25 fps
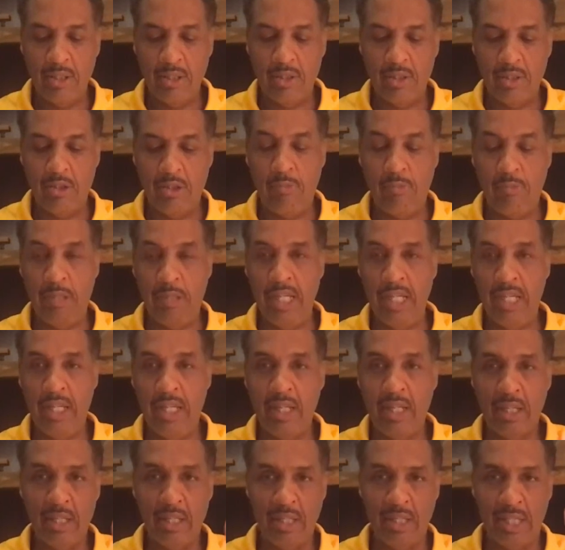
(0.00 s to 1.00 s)
to
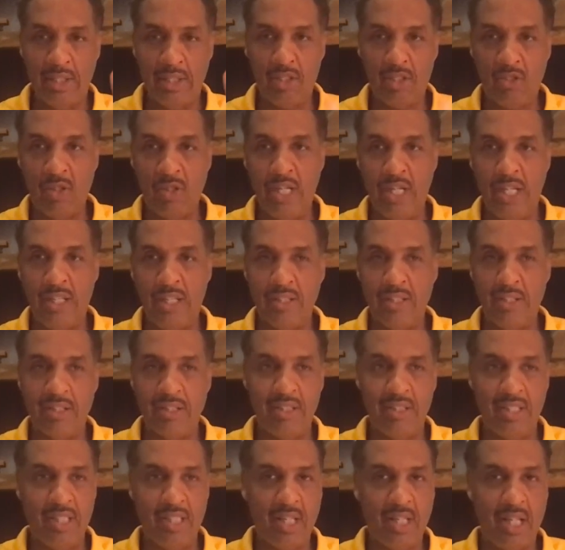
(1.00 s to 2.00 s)
me, that's Christ.
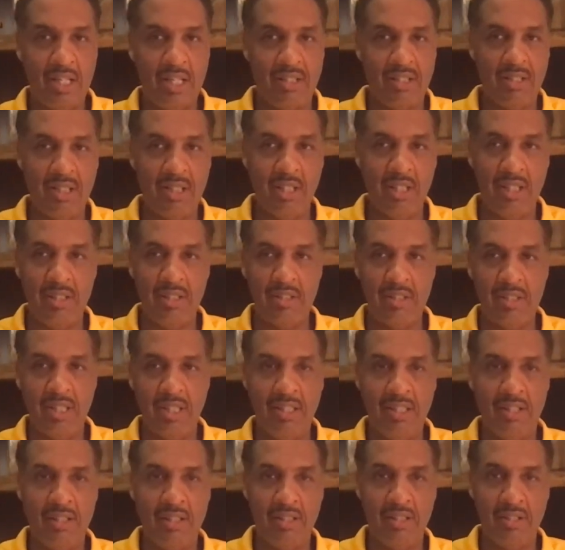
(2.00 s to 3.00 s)
See the see
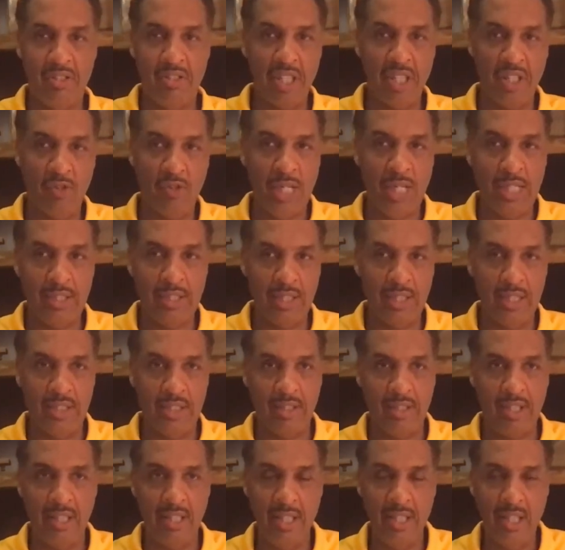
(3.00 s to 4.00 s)
see you see Christ there.
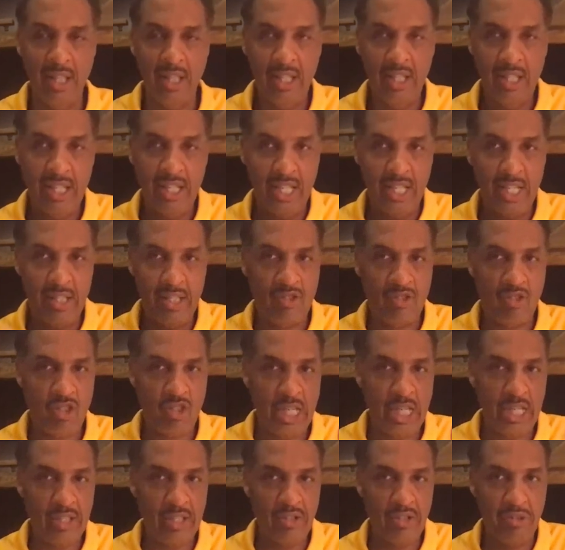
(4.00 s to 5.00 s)
See, he
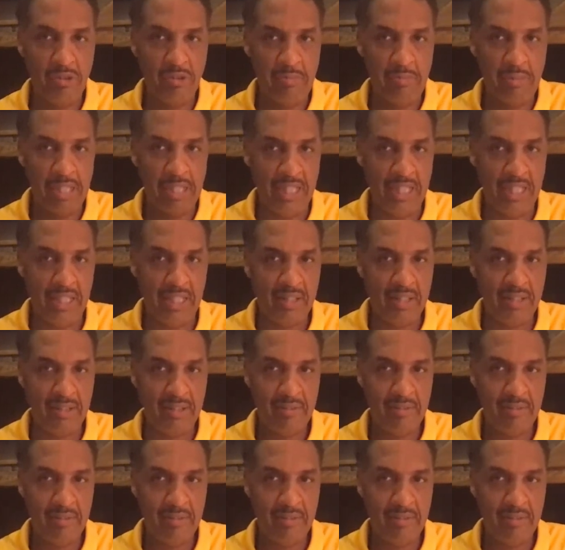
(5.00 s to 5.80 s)
said to me.